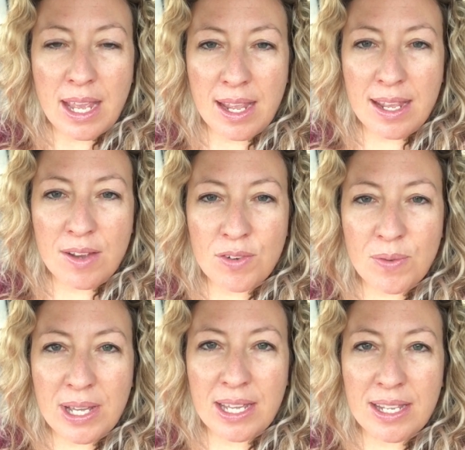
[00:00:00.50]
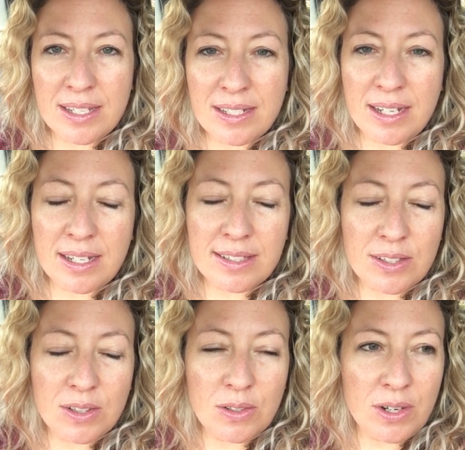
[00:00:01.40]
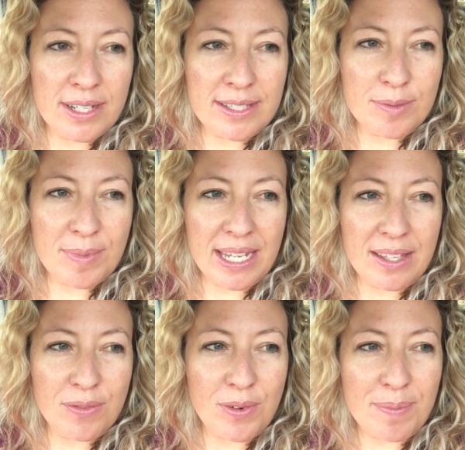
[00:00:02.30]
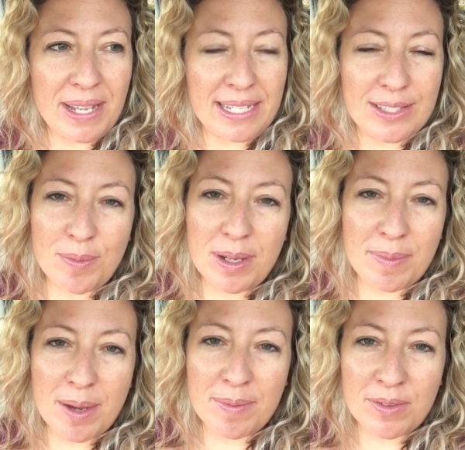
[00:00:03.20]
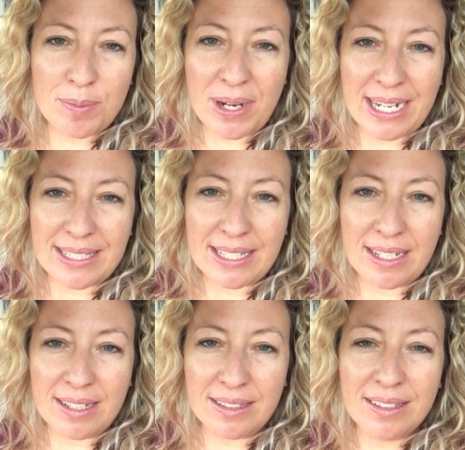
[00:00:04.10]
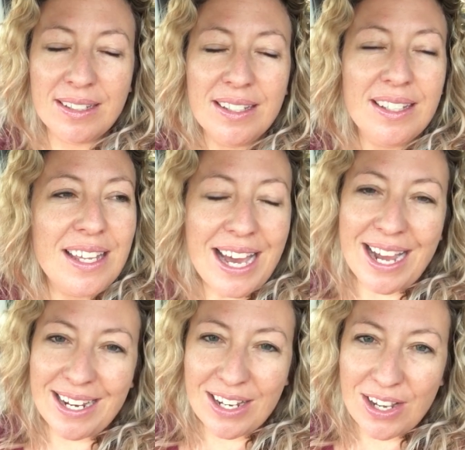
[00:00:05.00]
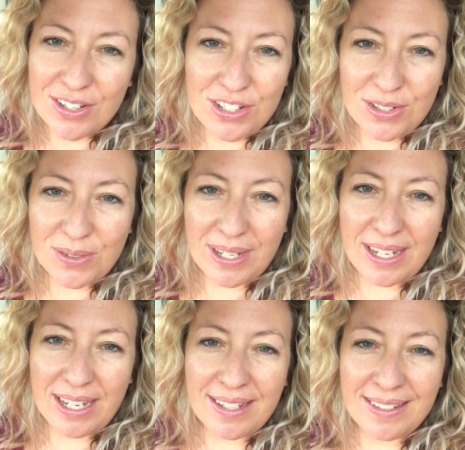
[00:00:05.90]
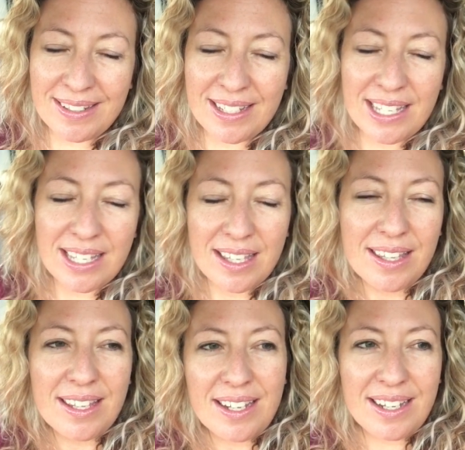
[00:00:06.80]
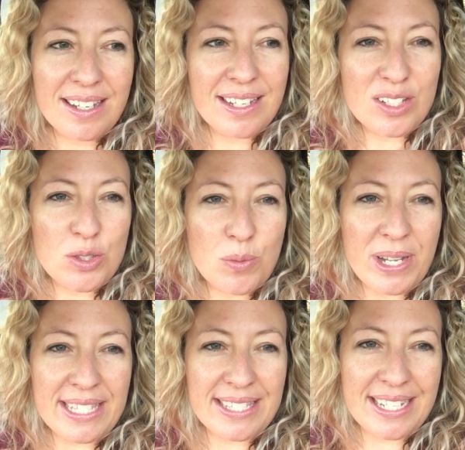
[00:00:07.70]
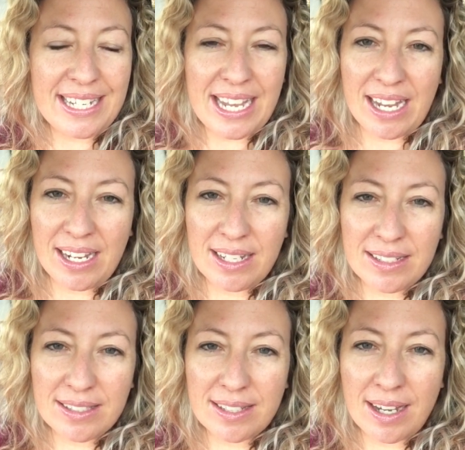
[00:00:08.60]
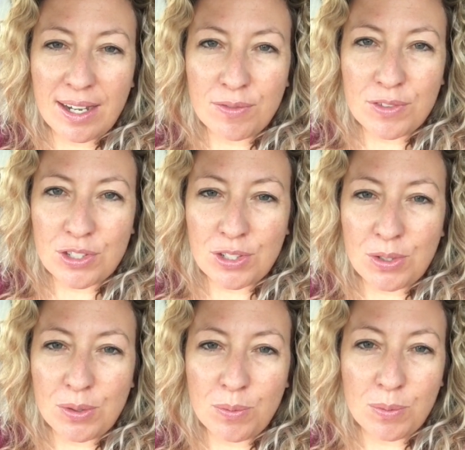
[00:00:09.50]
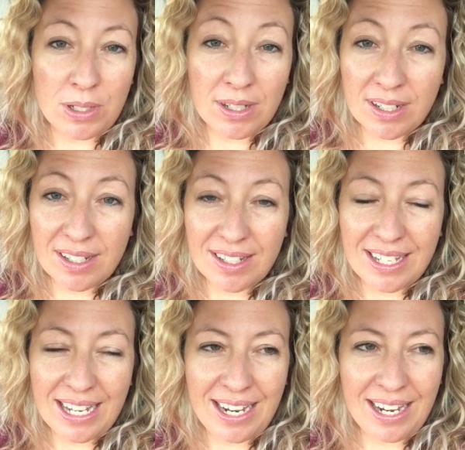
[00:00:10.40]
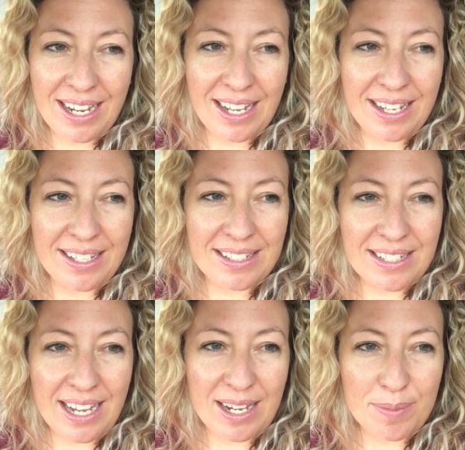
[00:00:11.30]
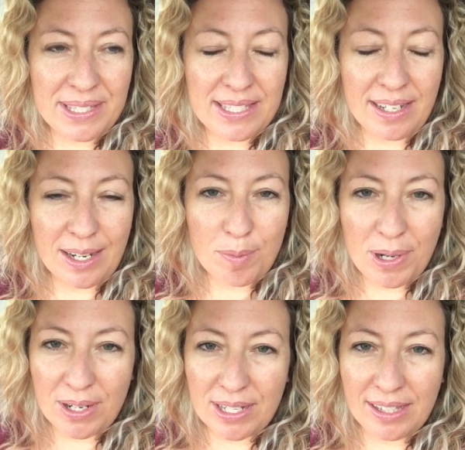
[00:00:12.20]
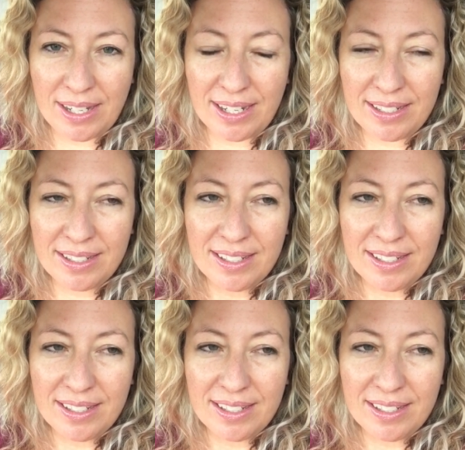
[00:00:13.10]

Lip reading: Hey everyone, it's Laura Smith from SLP Mommy of Apraxia. How y'all doing? It is Wednesday night after work and I am sitting in a parking lot